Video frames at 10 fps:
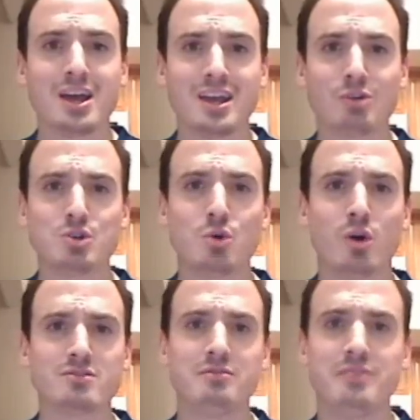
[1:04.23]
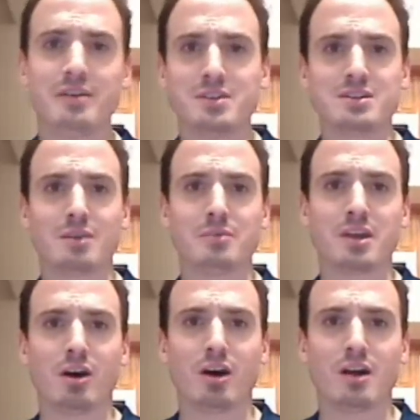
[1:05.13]
250-something
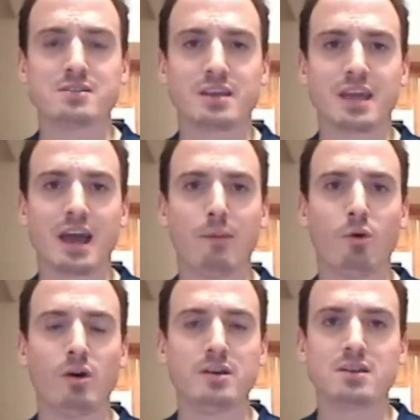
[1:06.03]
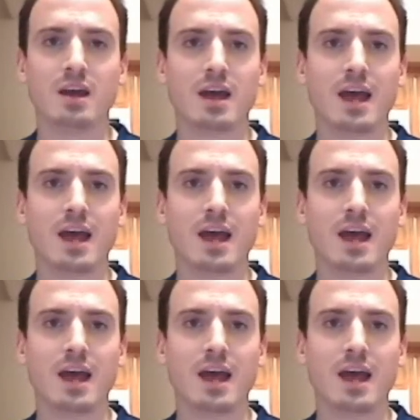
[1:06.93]
yards to the Cowboys,